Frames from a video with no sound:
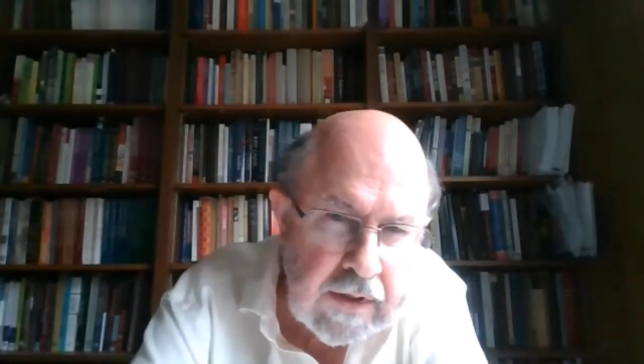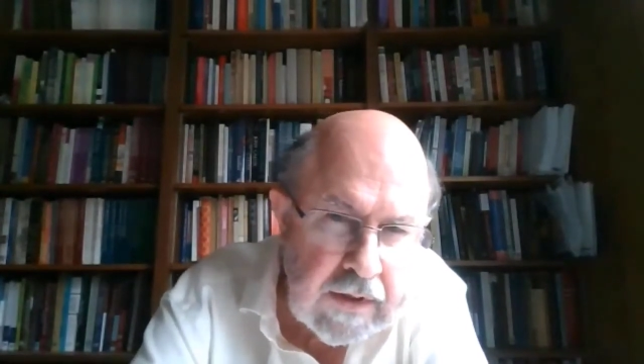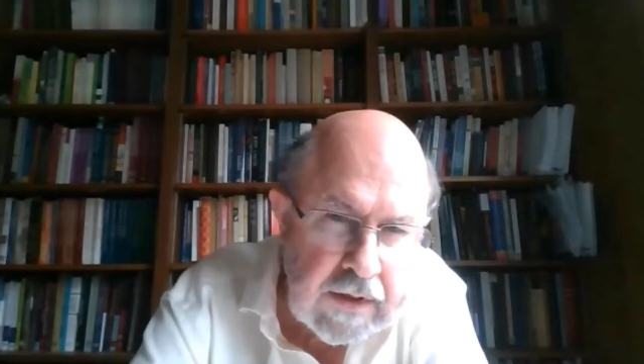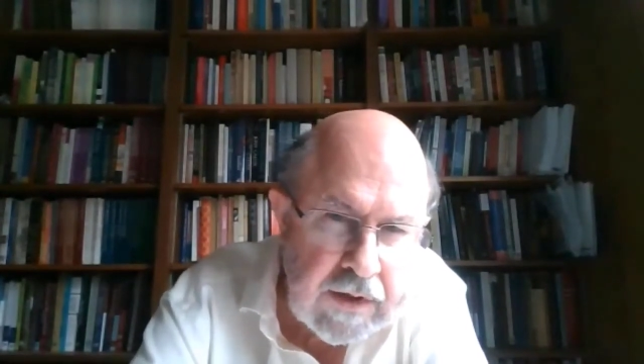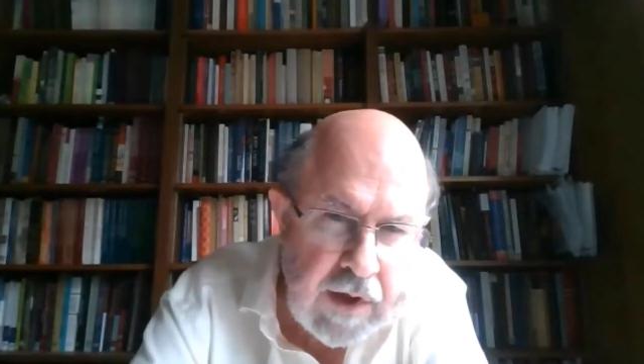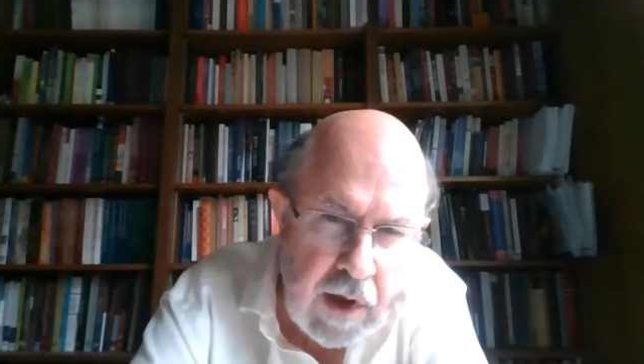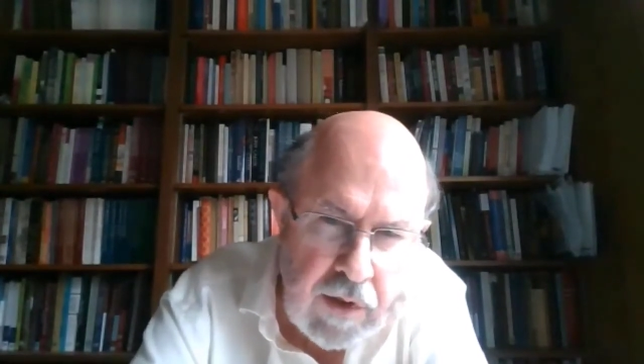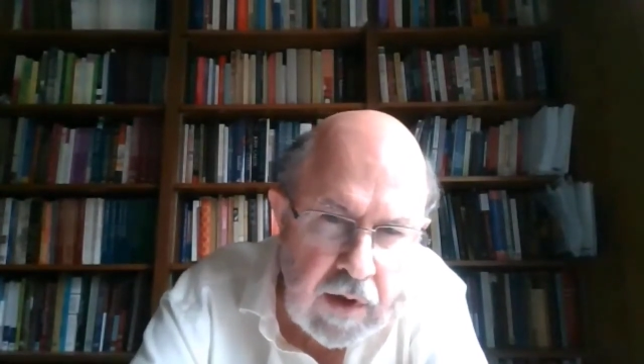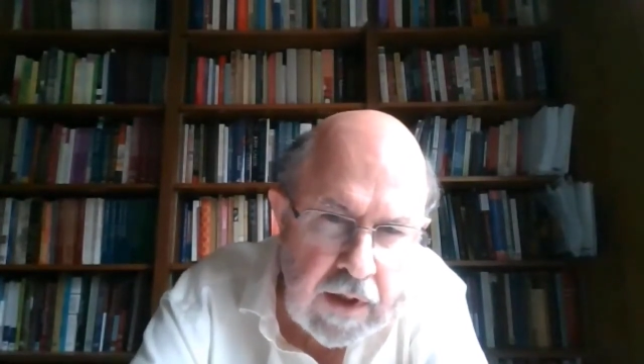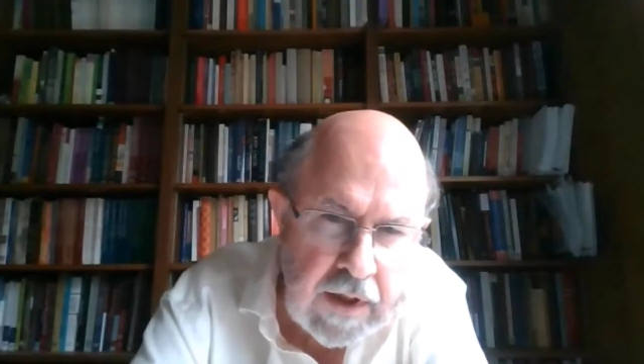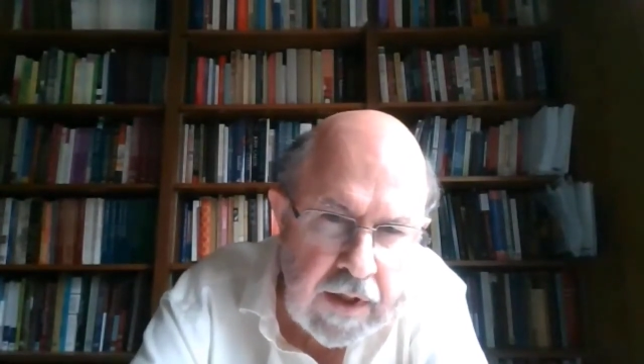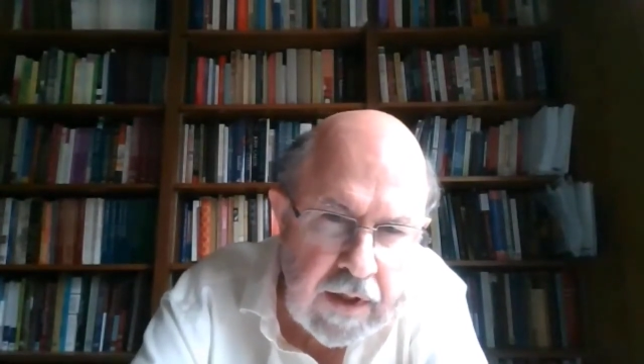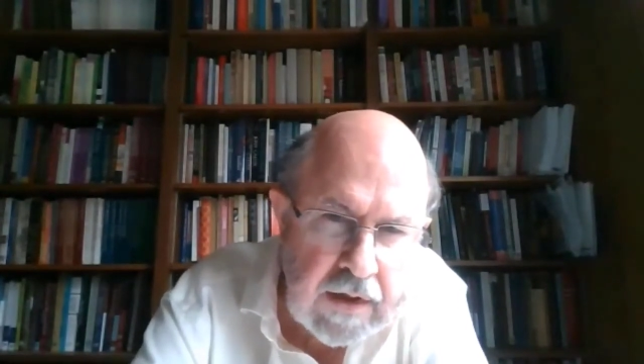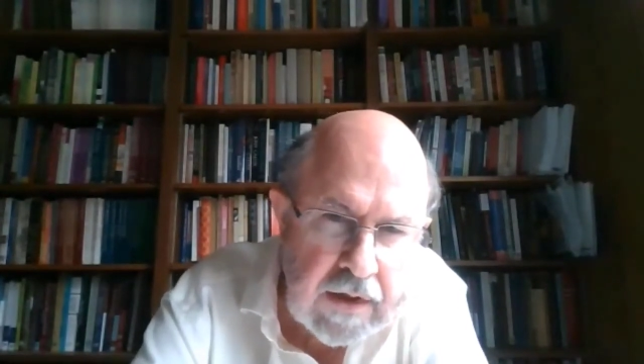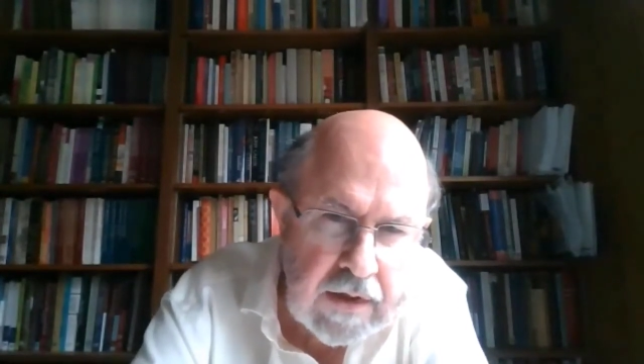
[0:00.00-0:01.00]
Catholic,
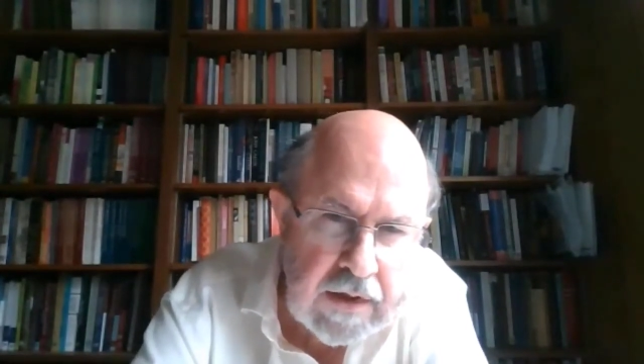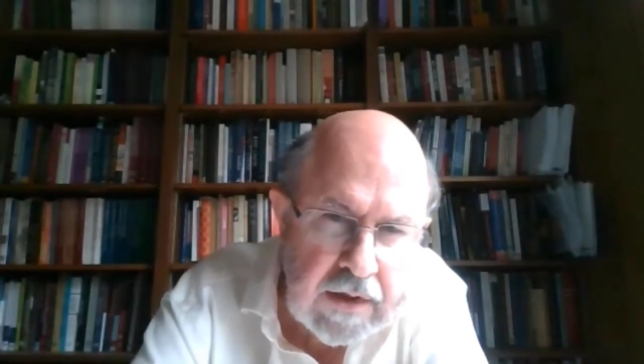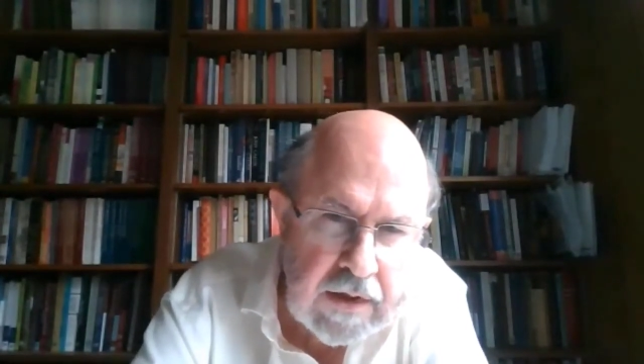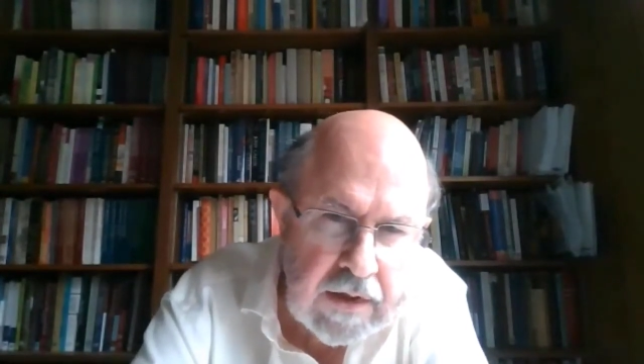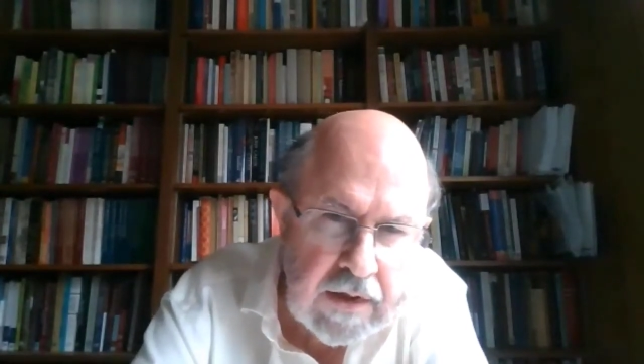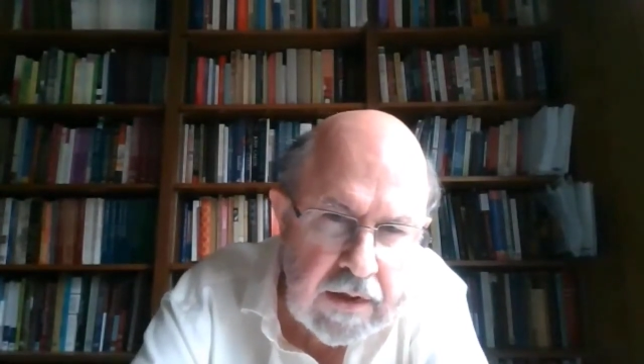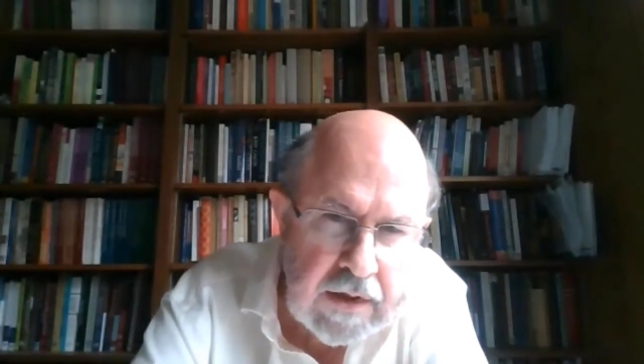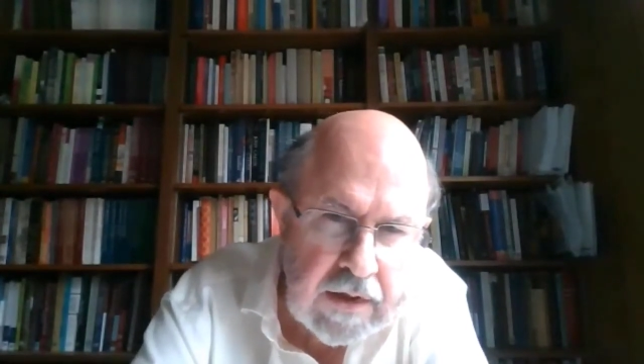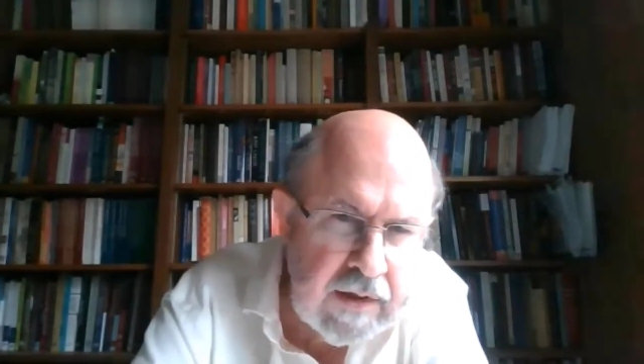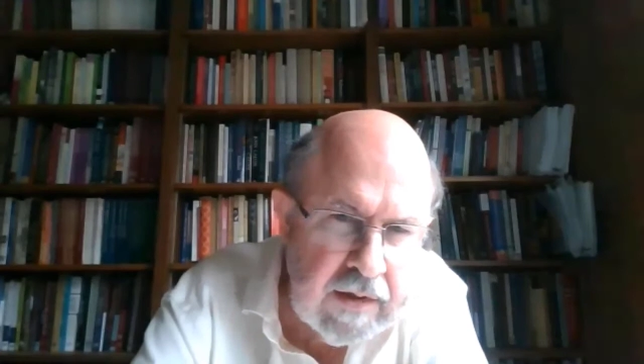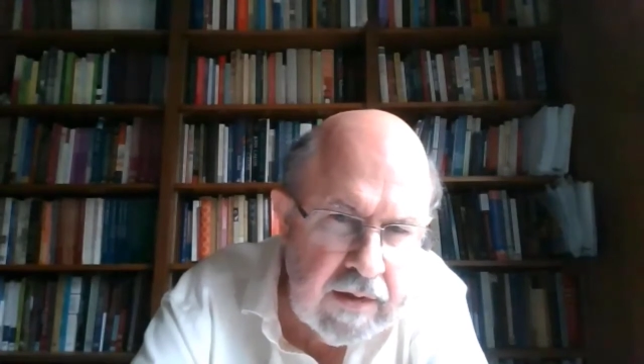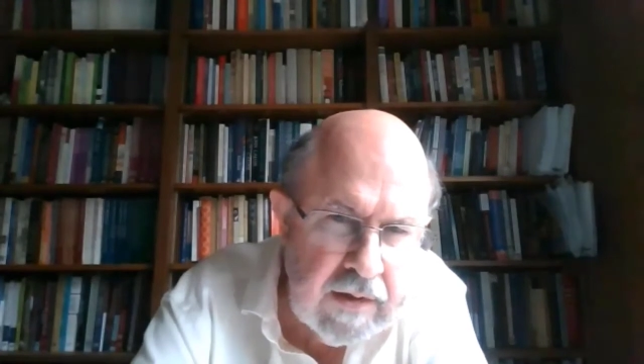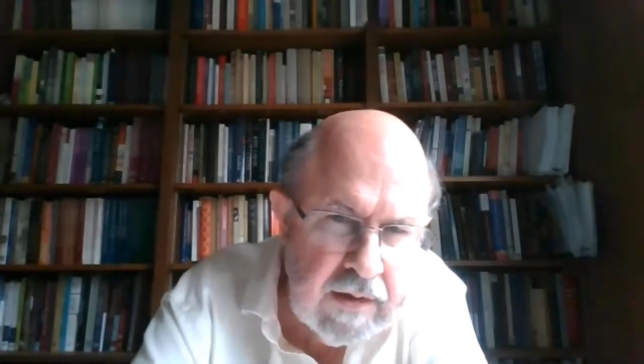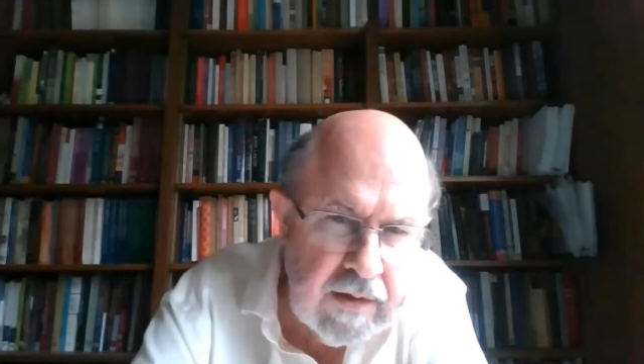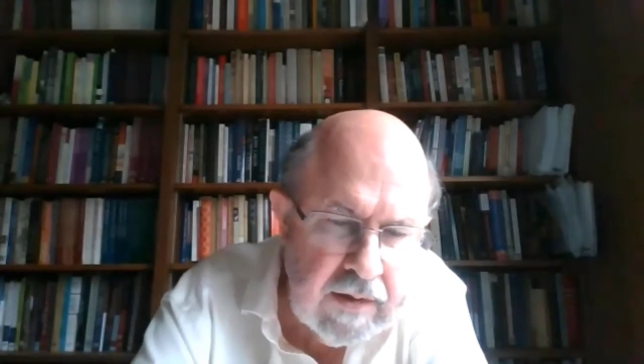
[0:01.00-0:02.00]

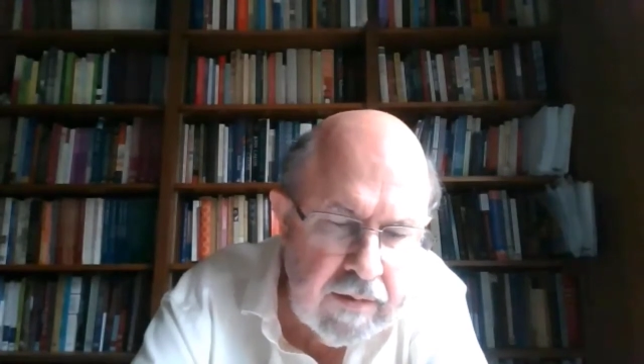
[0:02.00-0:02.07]
Anglican,